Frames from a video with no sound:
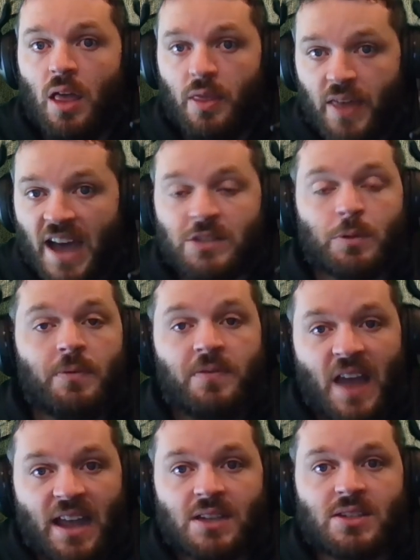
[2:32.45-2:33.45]
That's what
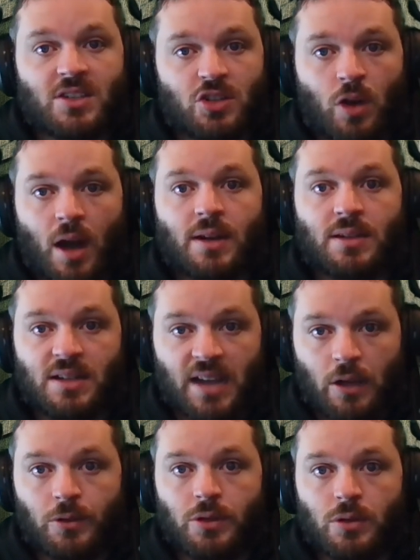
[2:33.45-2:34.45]
Vegas is trying to
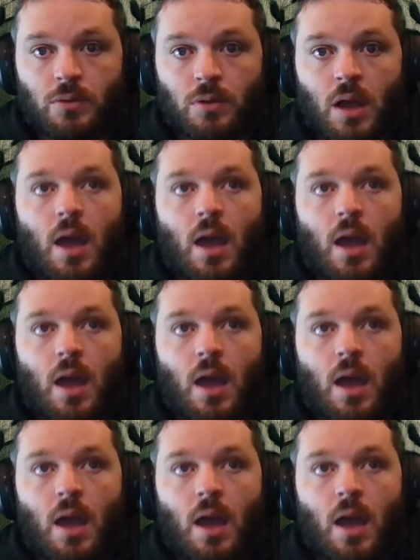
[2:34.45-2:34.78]
tell you.